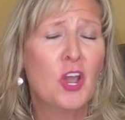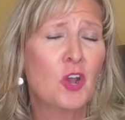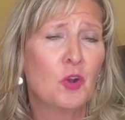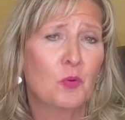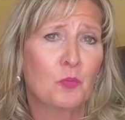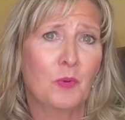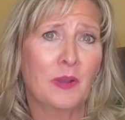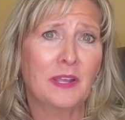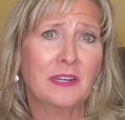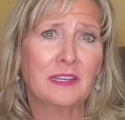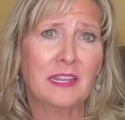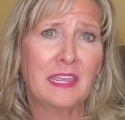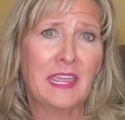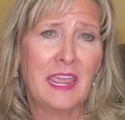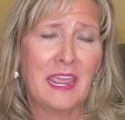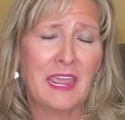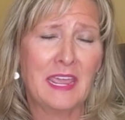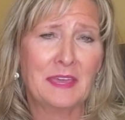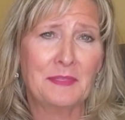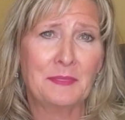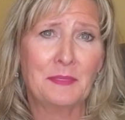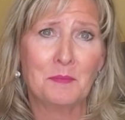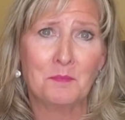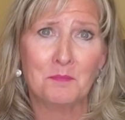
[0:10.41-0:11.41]
What
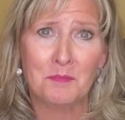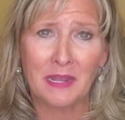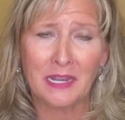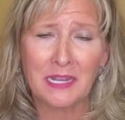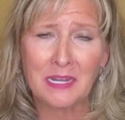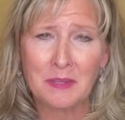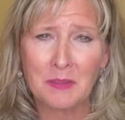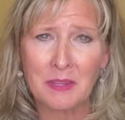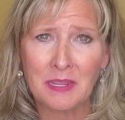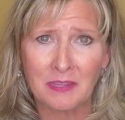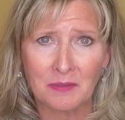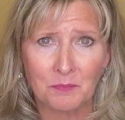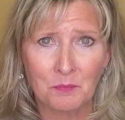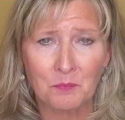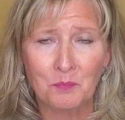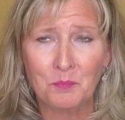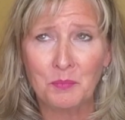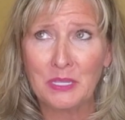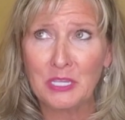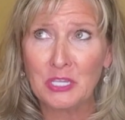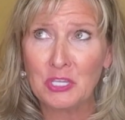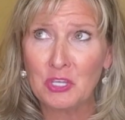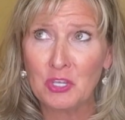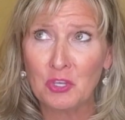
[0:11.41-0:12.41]
can the money
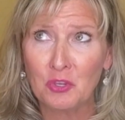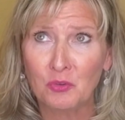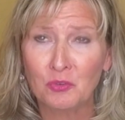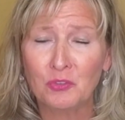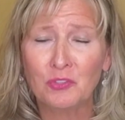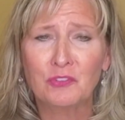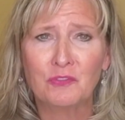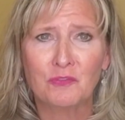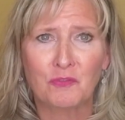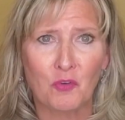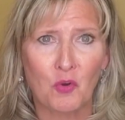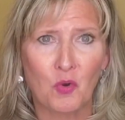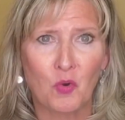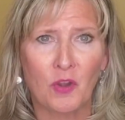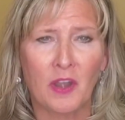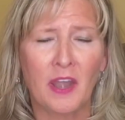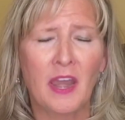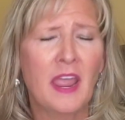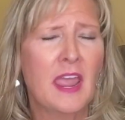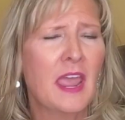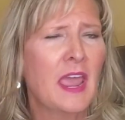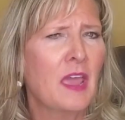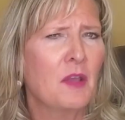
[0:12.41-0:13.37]
be used for?